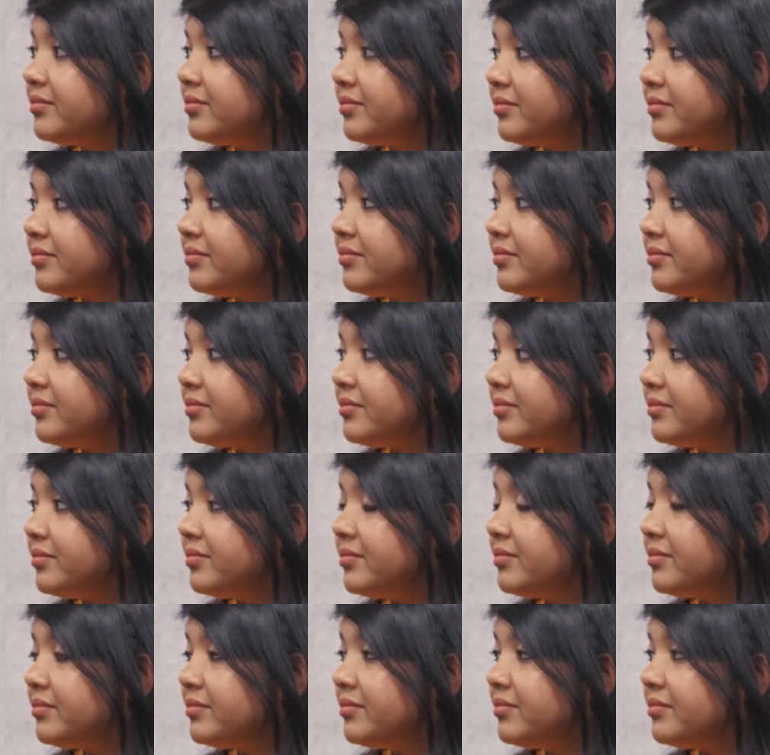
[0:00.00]

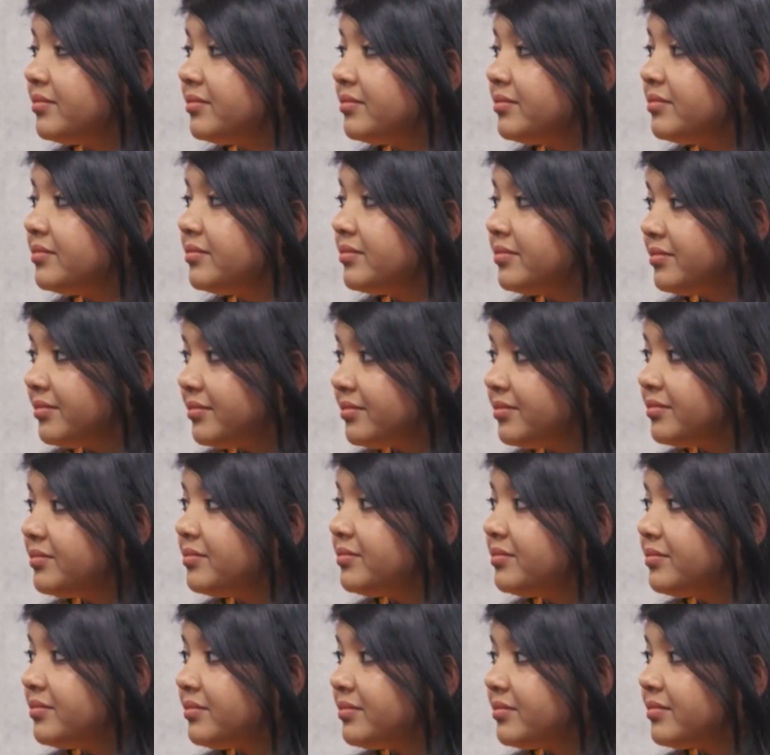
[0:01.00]

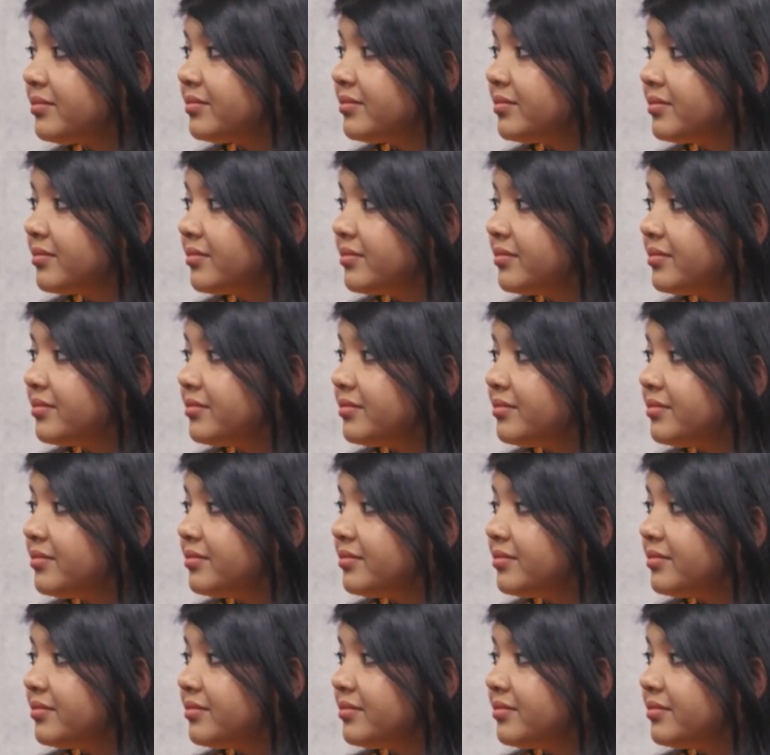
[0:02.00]
The person shown says nothing.